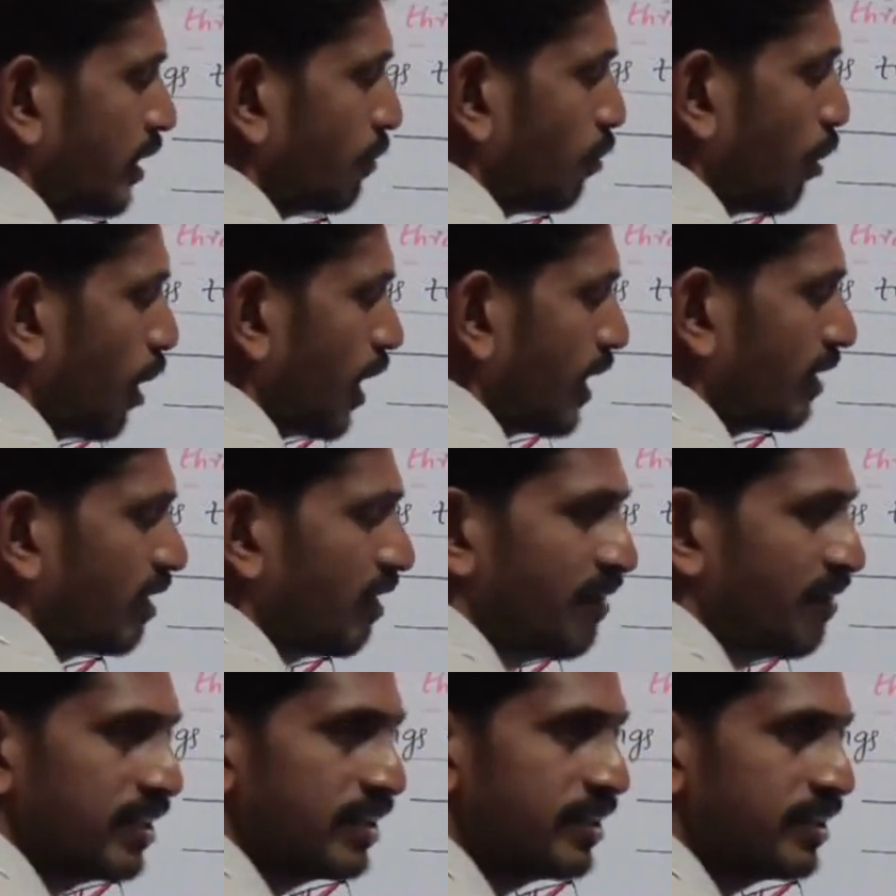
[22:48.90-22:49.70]
point
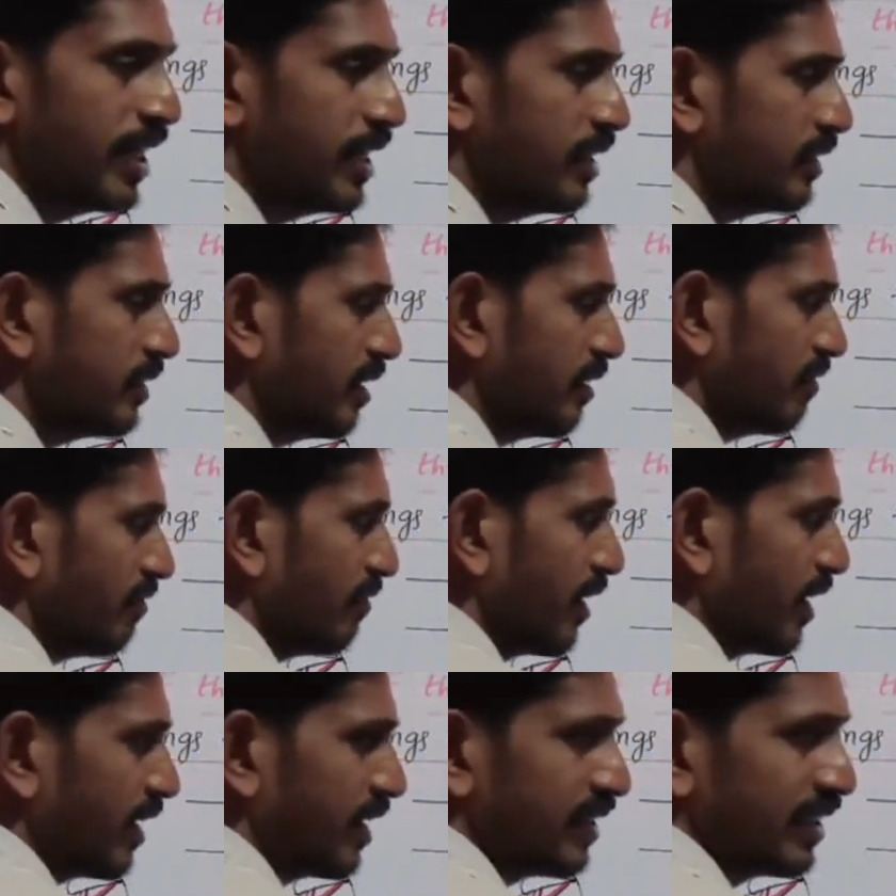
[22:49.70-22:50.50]
of incidence
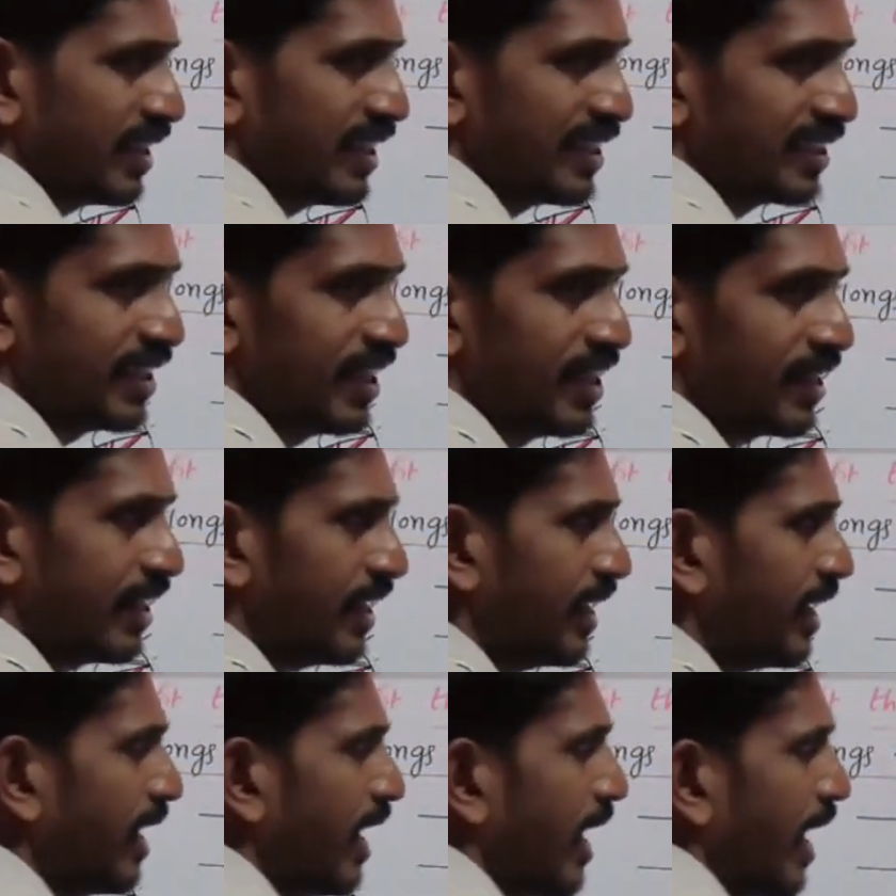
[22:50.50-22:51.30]
for this incident
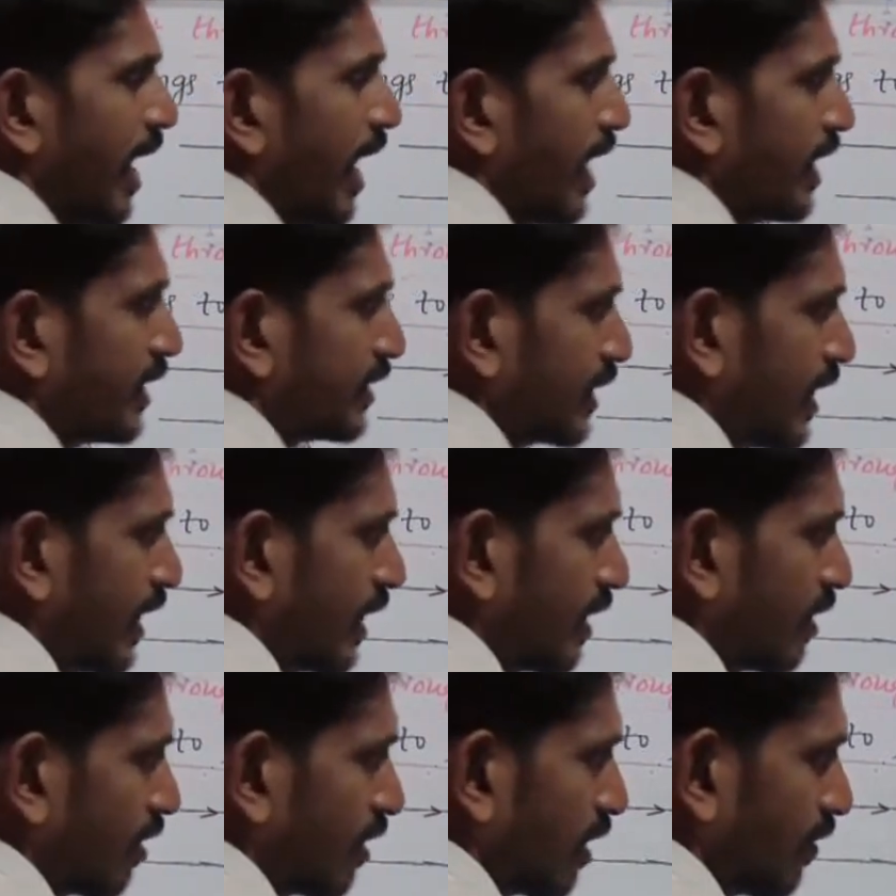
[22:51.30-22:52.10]
ray and
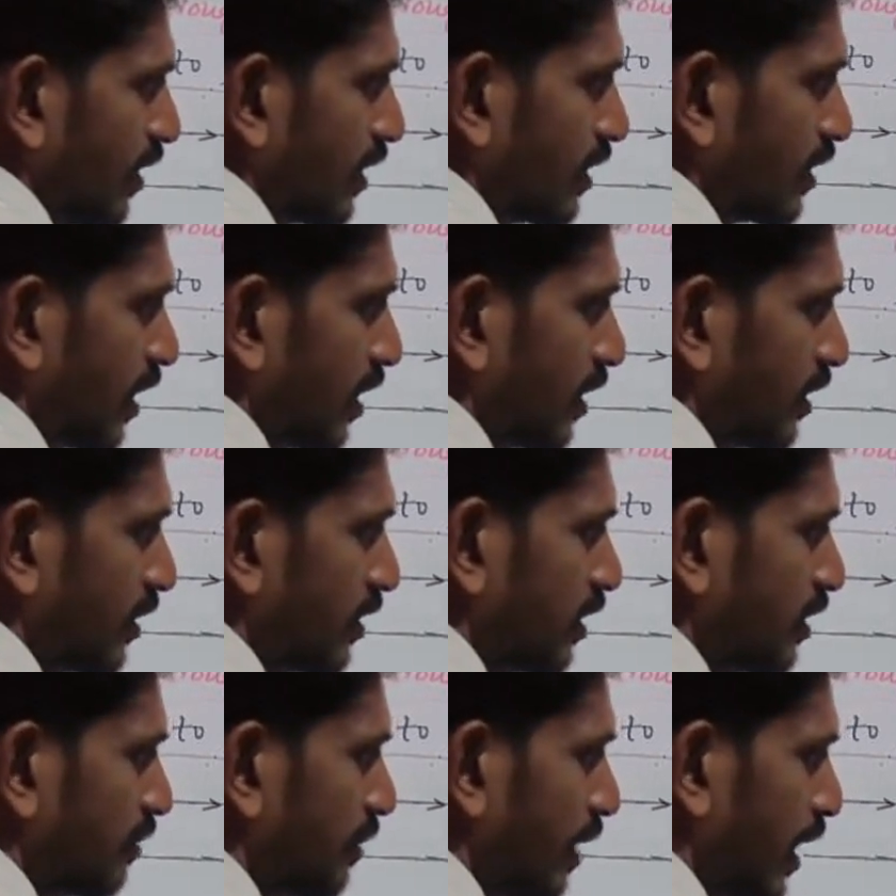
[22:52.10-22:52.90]
center of curvature.
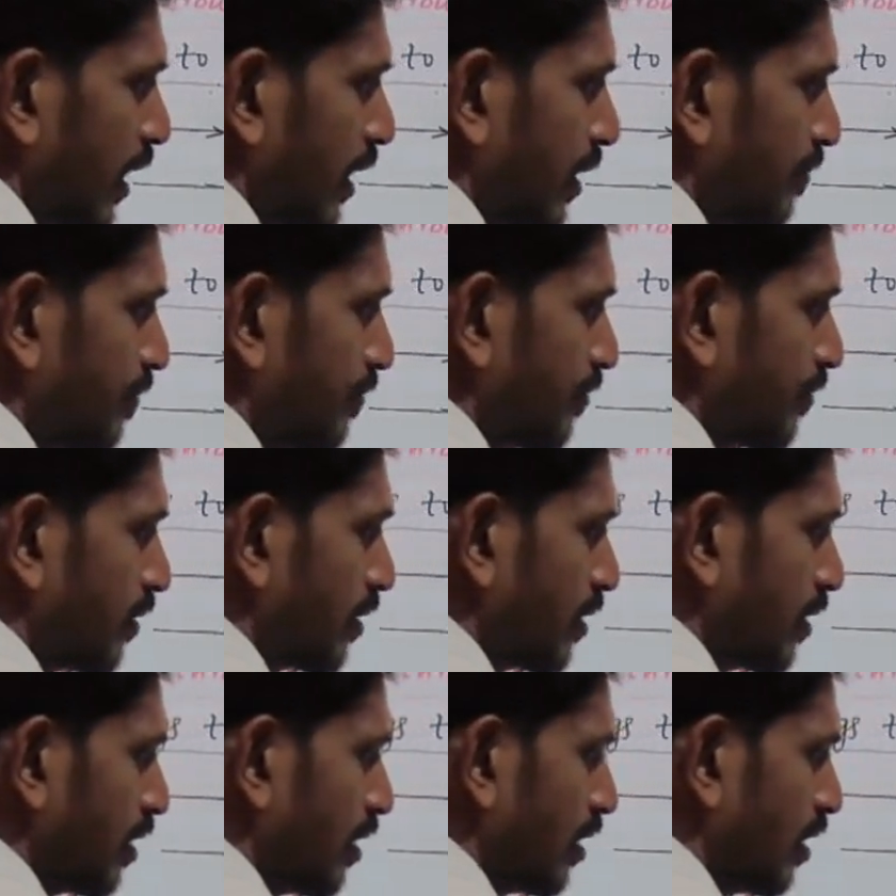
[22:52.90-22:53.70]
This
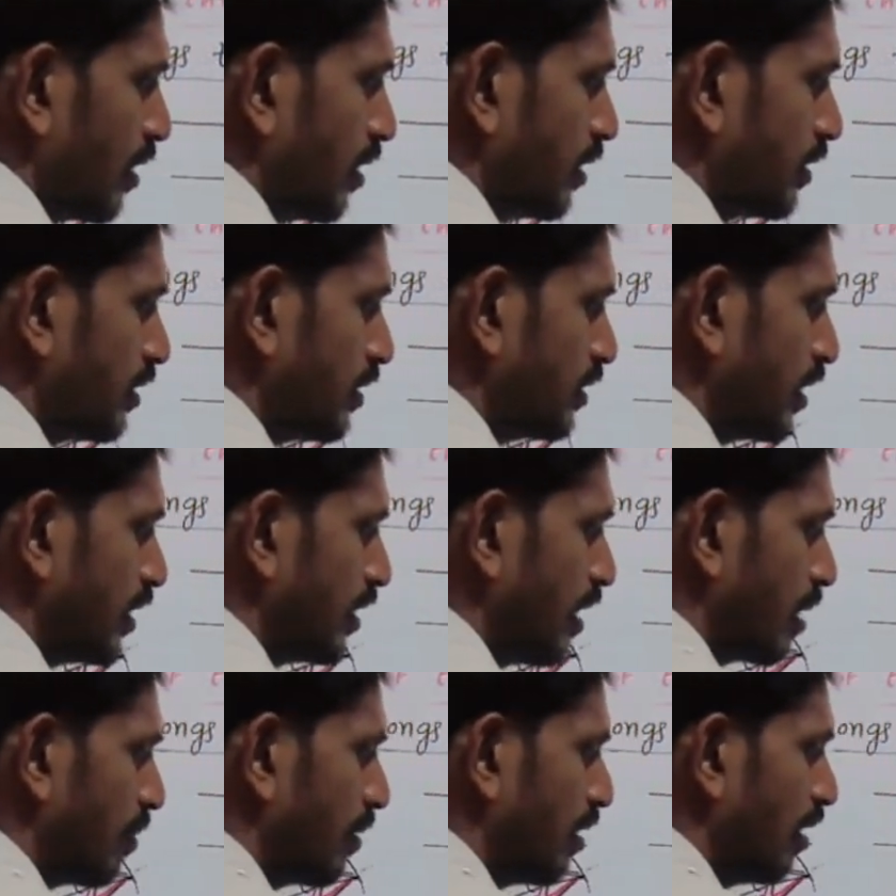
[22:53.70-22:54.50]
is the
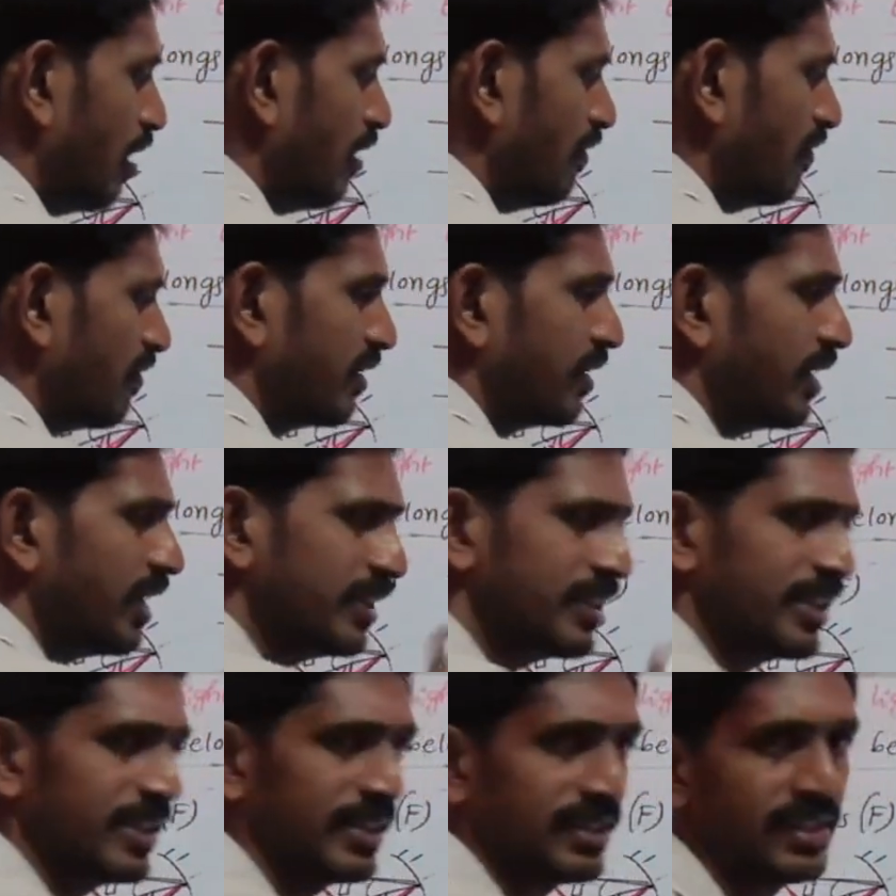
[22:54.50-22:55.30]
normal of
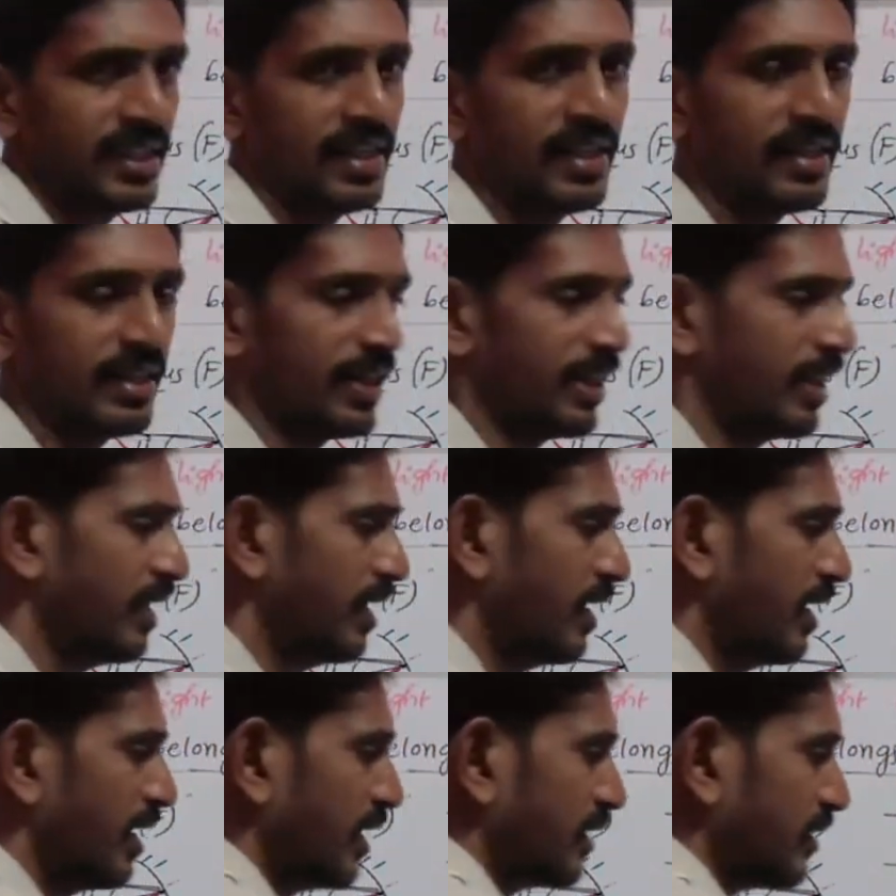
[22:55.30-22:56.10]
this incident
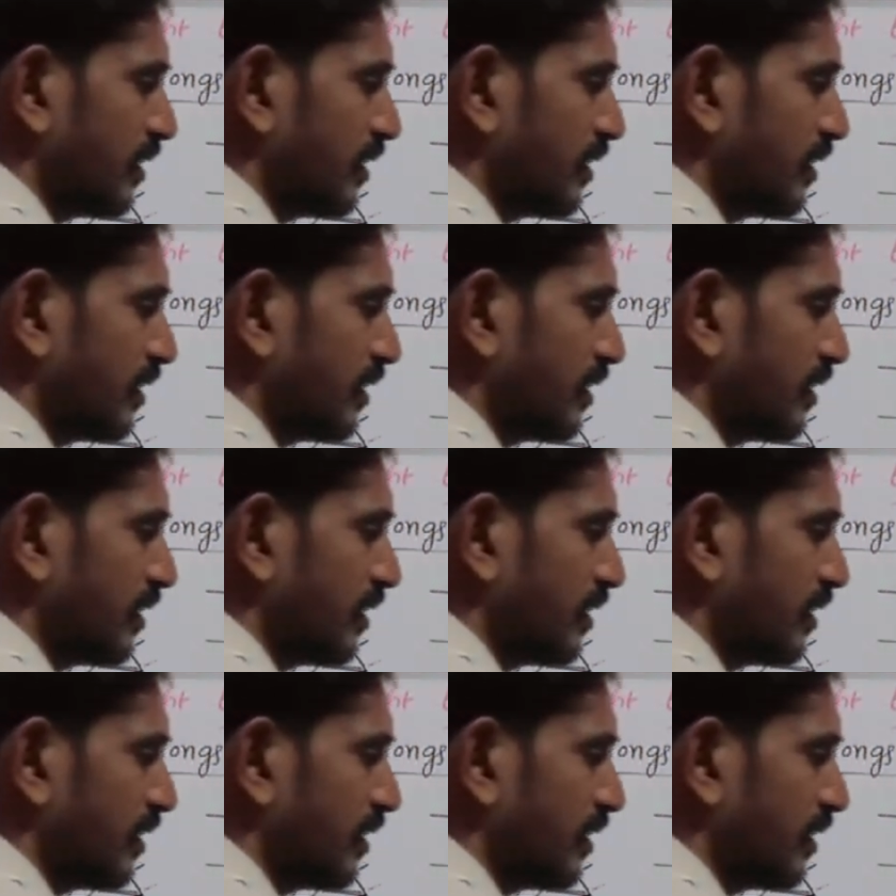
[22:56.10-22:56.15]
ray.